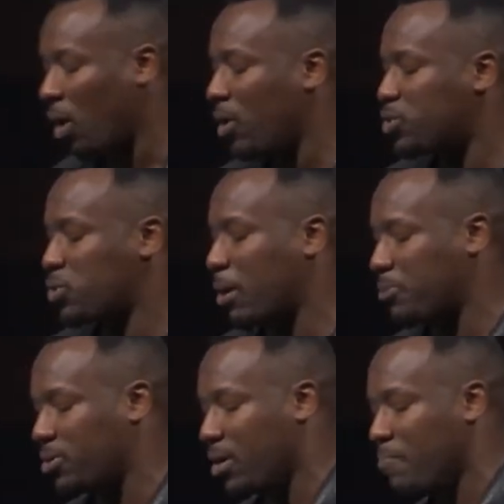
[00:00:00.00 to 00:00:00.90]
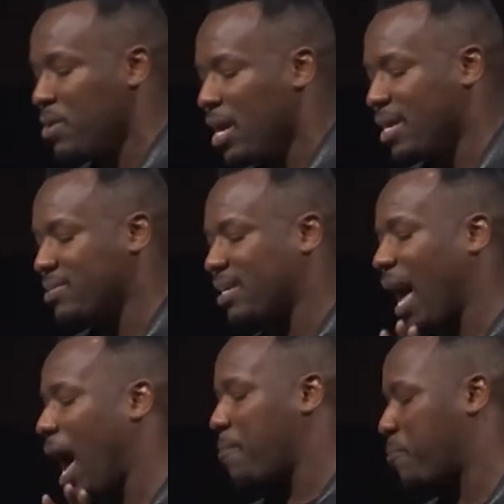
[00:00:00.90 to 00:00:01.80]
All Scripture is
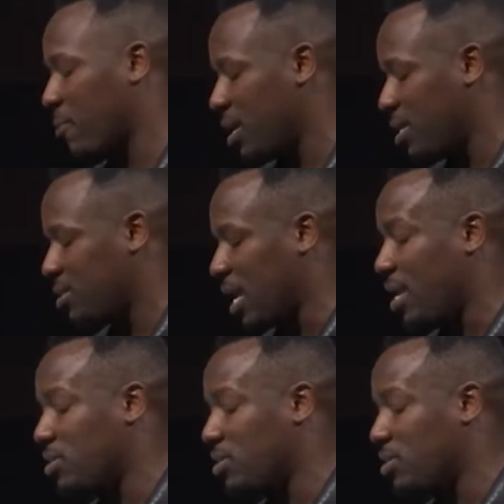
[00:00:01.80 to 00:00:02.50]
God-breathed